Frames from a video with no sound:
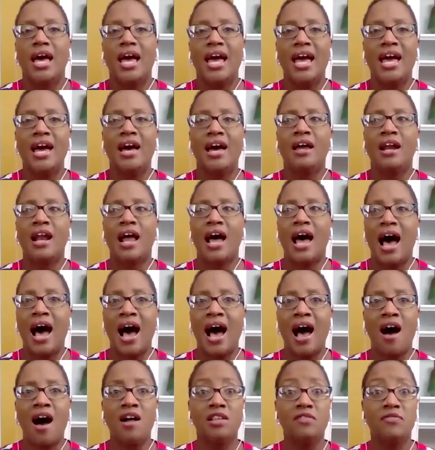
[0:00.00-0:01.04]
And
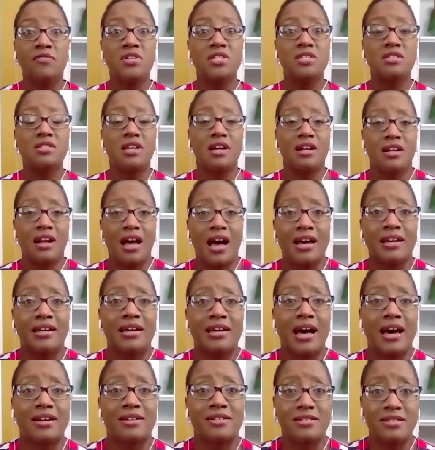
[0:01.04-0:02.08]
all of a sudden, I
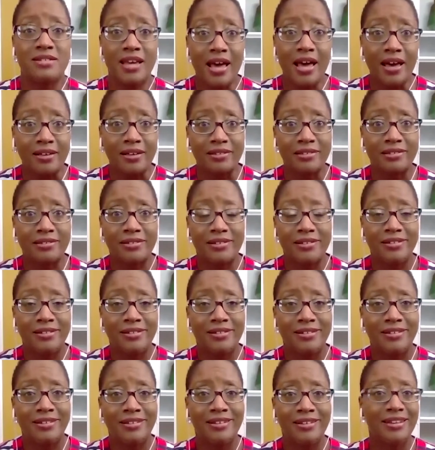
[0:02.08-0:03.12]
got a text
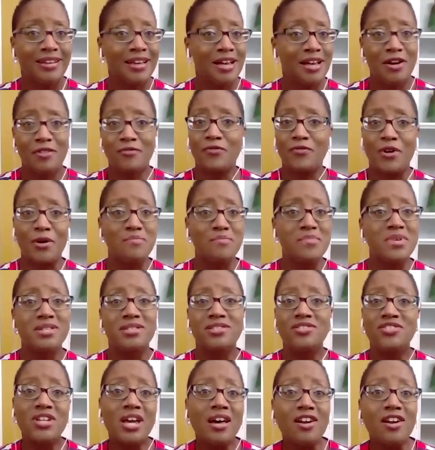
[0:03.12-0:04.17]
from
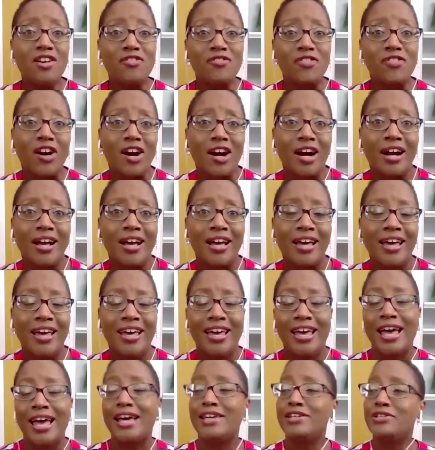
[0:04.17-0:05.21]
Miss Jennifer.
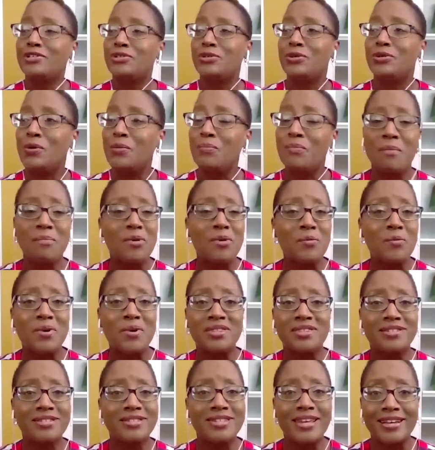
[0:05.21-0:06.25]
And do you remember
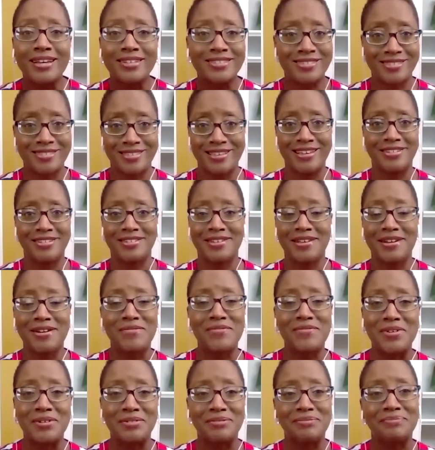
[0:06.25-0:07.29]
what the text said,
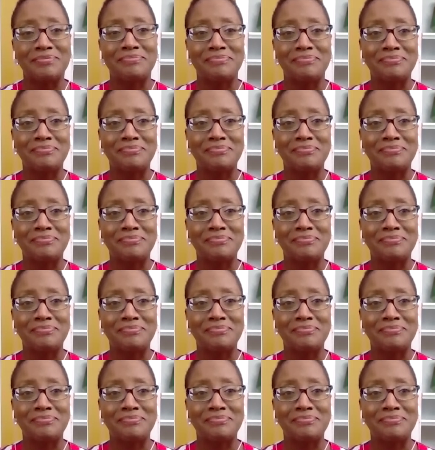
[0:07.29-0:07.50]
Jennifer?